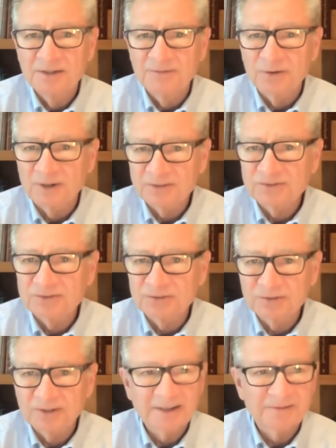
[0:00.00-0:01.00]
for us to
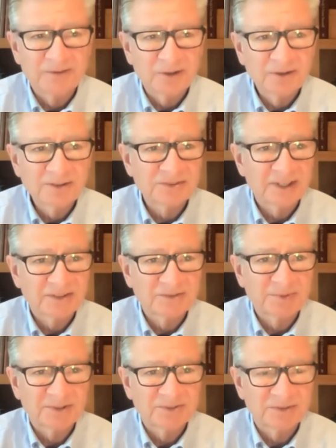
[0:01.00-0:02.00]
track various
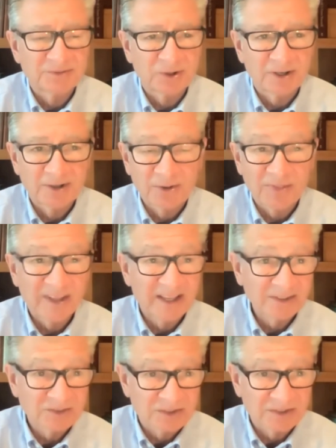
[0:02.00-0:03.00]
aspects of our health
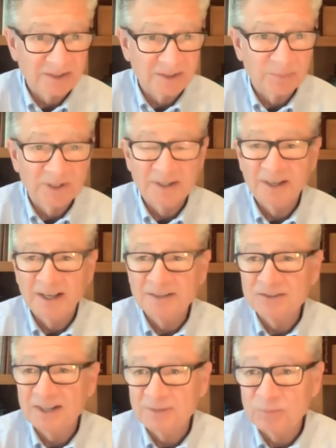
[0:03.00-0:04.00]
and sleep and
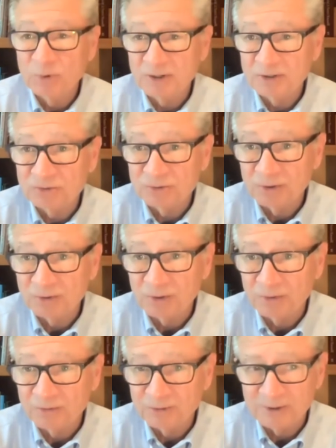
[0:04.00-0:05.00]
take more control
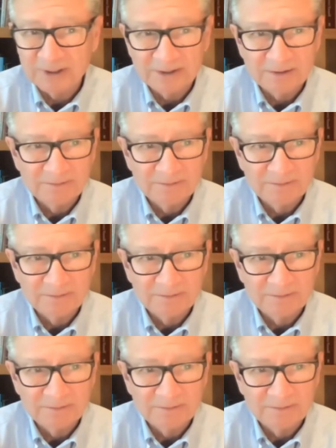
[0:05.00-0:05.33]
over it.